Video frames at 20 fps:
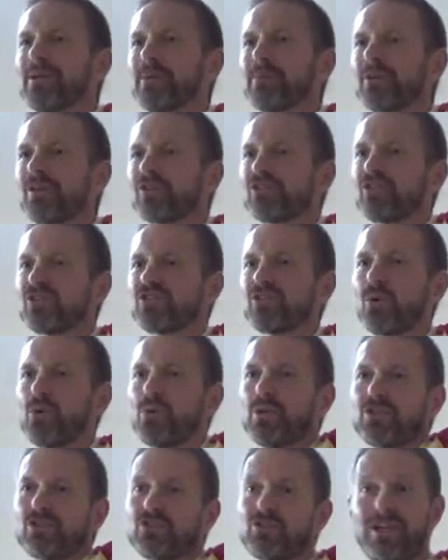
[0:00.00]
because the soul
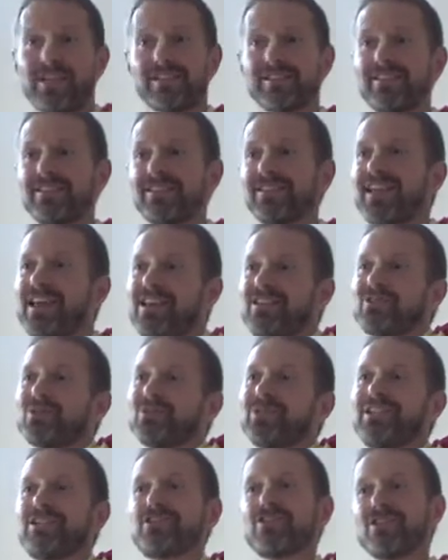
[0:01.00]
is
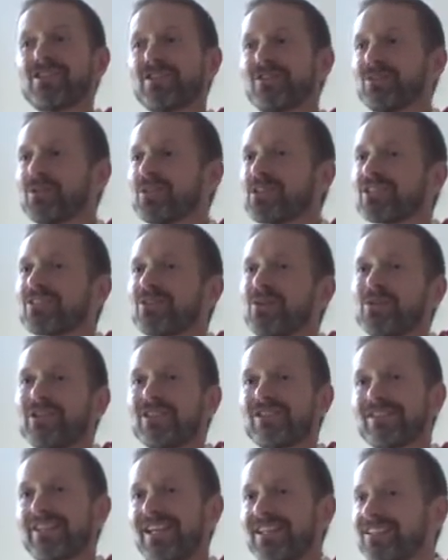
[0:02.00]
transcendental, eternal, the soul
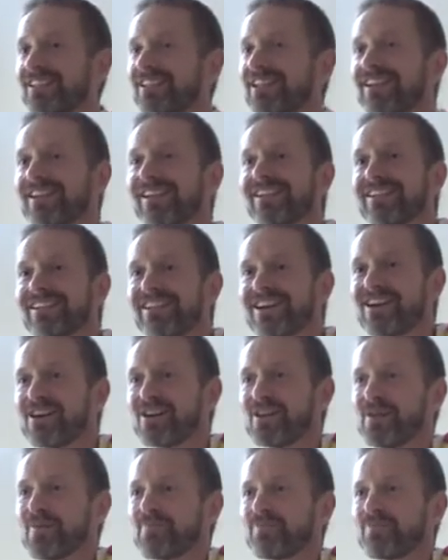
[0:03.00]
is Satchidananda,